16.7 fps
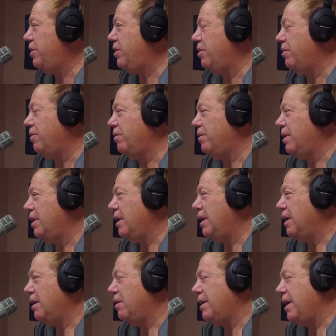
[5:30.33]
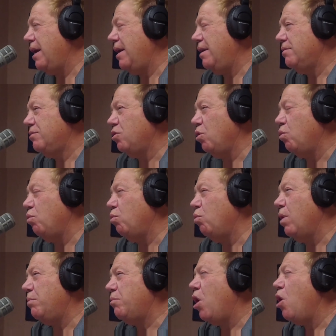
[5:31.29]
do. Okay, so
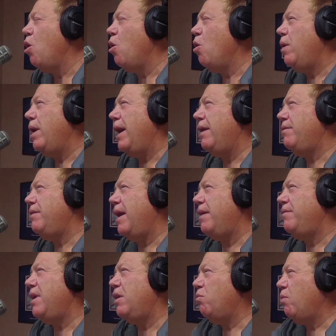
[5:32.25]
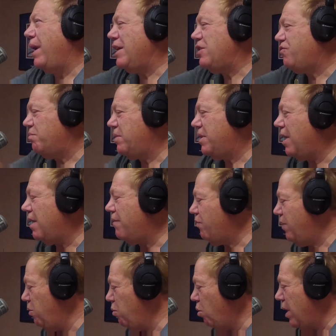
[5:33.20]
one more, and they range from
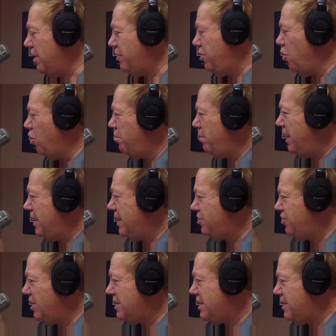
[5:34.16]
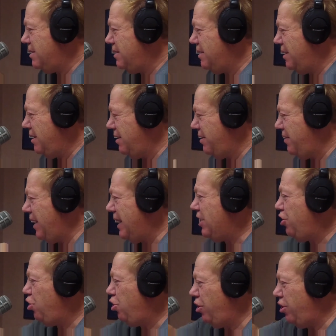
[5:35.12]
covering what though? I mean, it's just
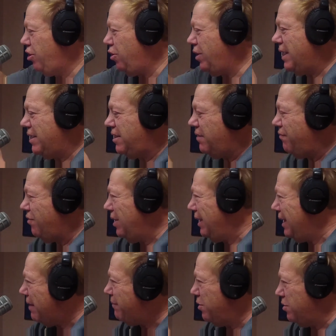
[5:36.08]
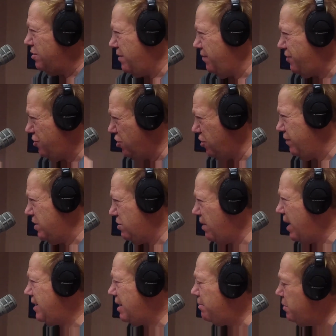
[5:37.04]
you get different levels of service,
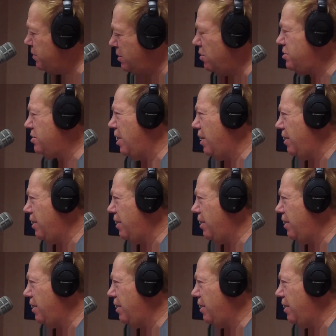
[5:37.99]
right? Tell me what those are.